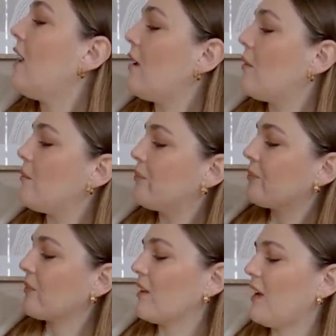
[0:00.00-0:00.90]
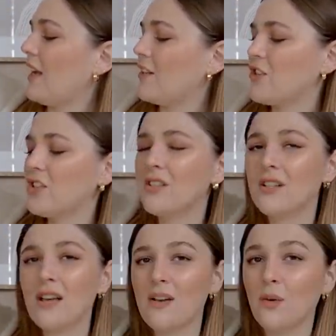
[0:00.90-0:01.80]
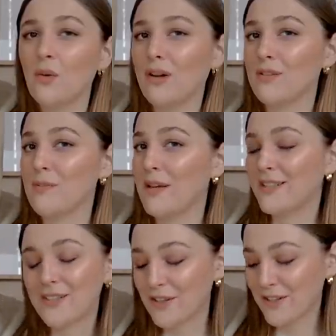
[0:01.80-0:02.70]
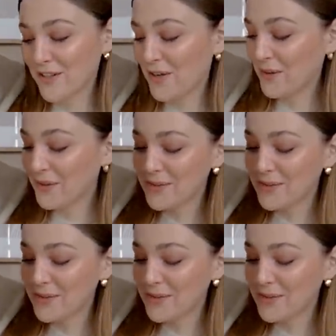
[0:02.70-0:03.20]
And it's just an all-round amazing trench coat.